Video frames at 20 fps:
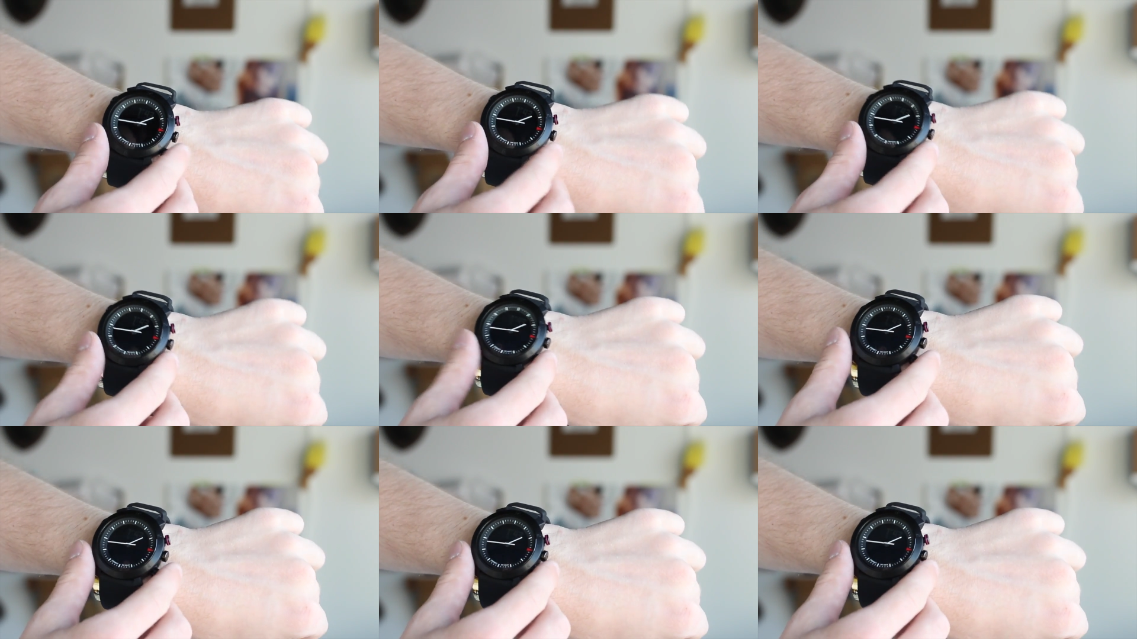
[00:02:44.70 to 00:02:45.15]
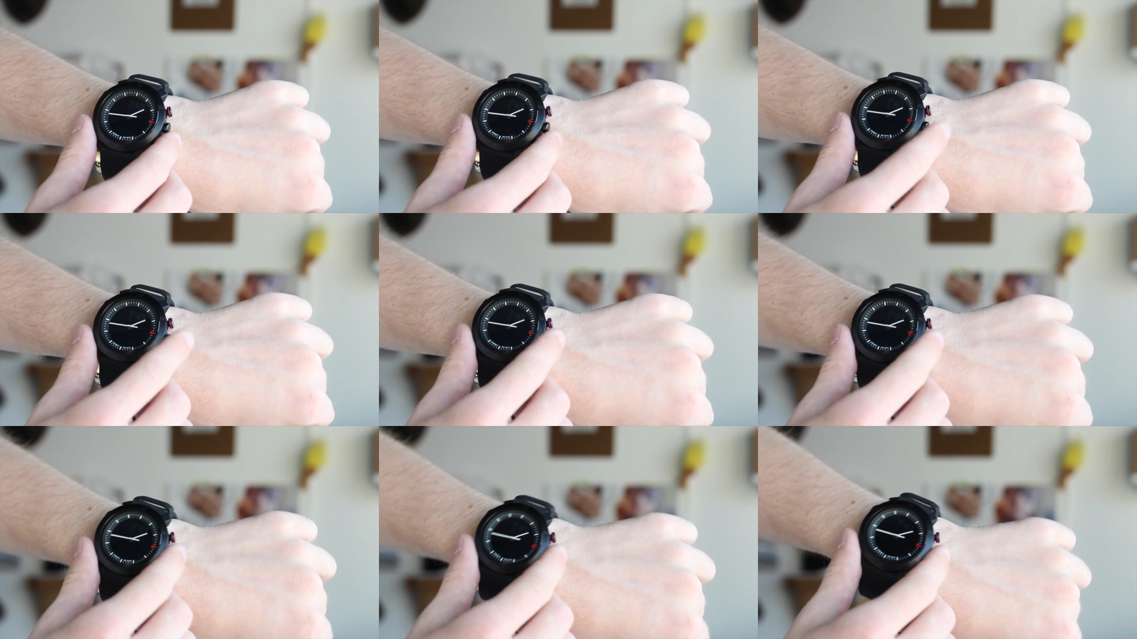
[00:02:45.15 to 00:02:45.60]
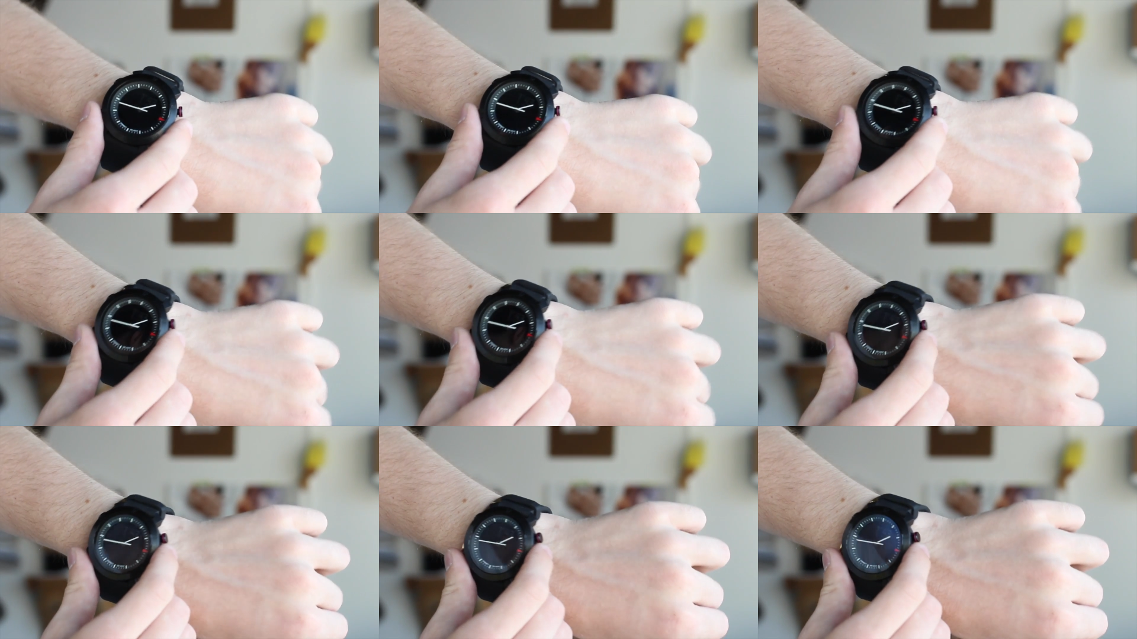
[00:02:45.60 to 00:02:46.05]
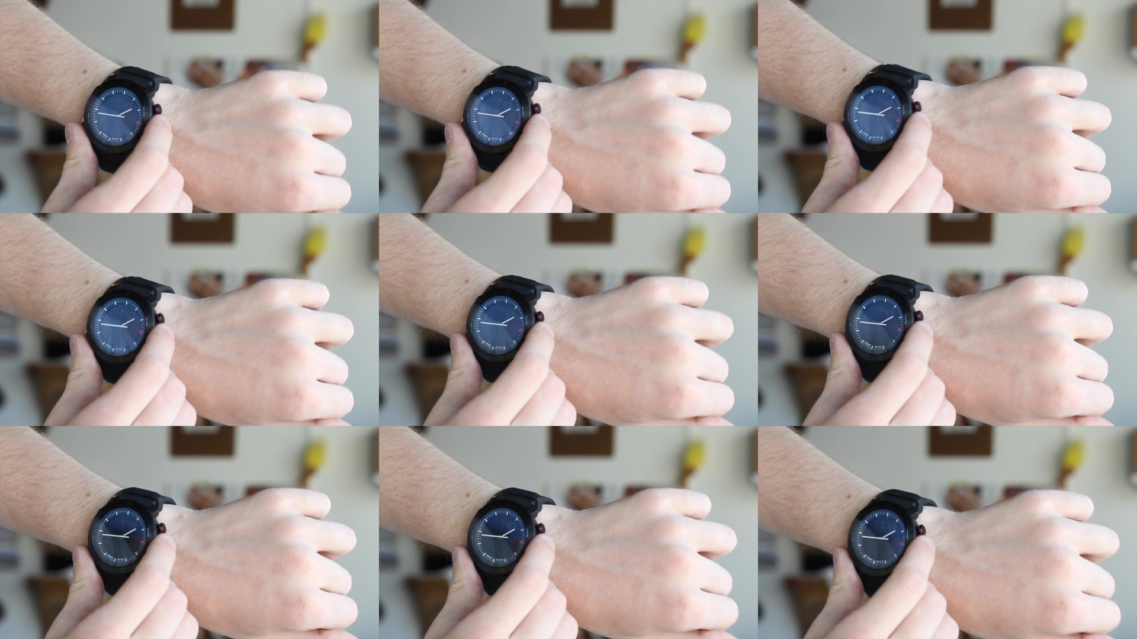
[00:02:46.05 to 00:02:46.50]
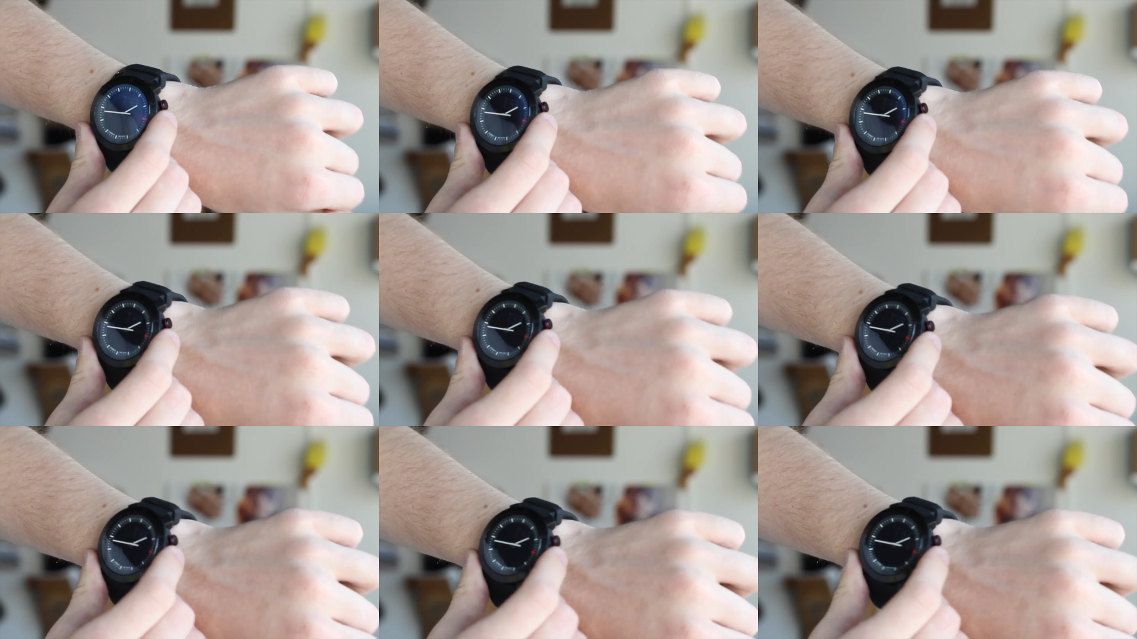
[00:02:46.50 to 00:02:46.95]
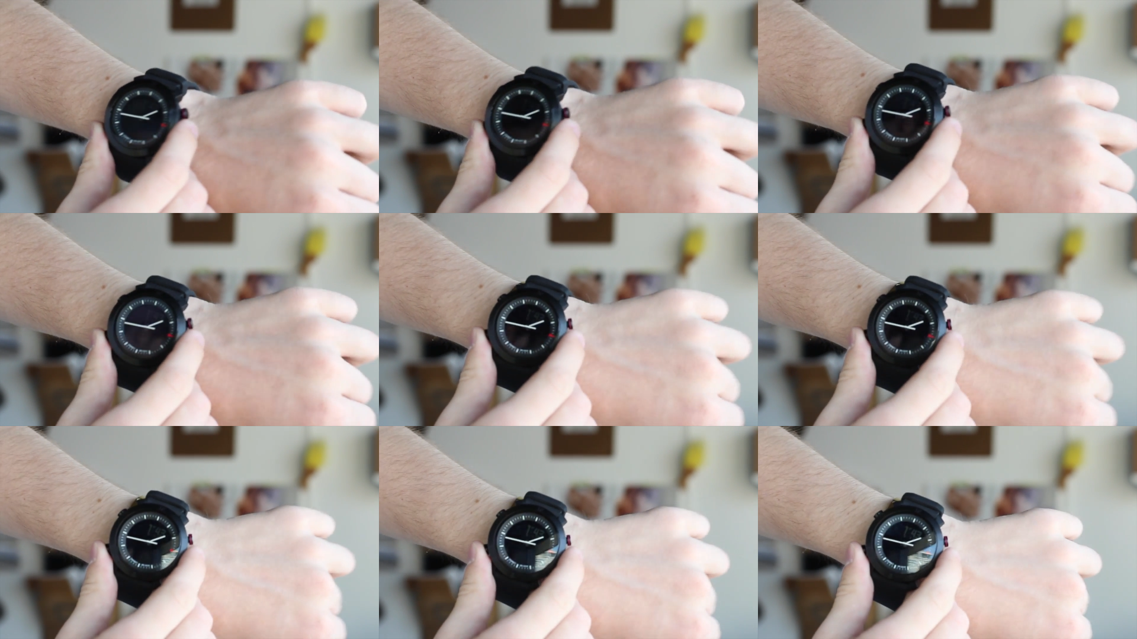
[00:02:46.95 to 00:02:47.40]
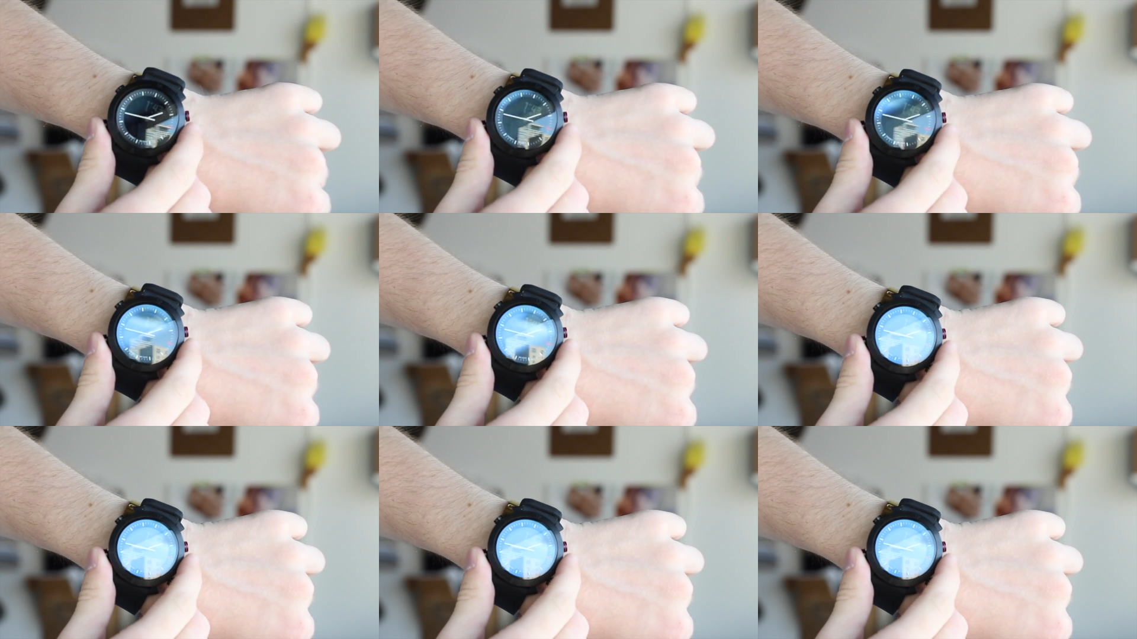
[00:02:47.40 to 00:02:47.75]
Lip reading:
No face is visible, so there are no lips to read.